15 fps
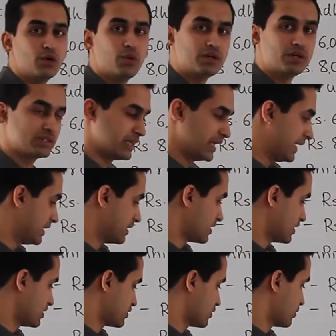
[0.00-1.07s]
what is the
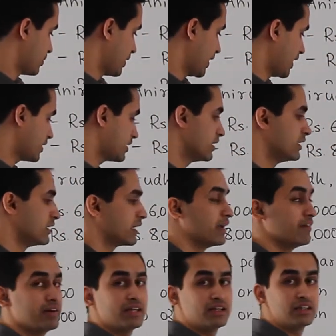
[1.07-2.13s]
interest rate
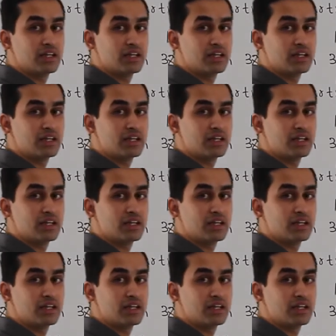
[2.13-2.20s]
given in the